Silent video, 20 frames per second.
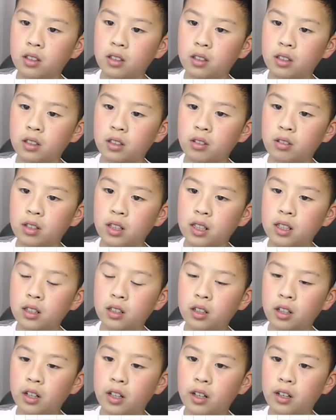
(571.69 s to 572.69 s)
You need to
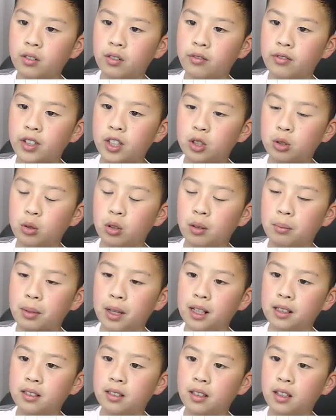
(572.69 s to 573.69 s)
learn Visual
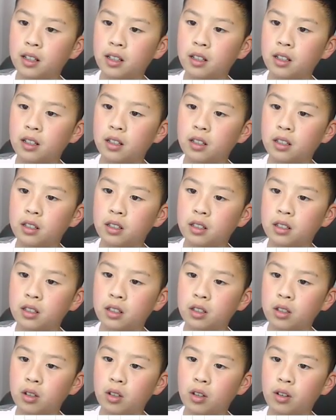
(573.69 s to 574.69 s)
Basic,
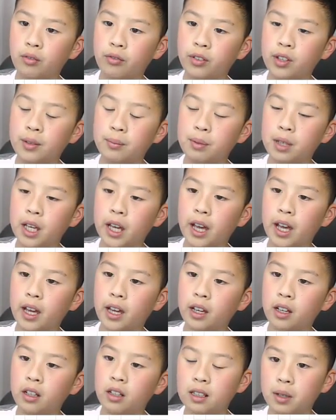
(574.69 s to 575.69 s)
or VBA.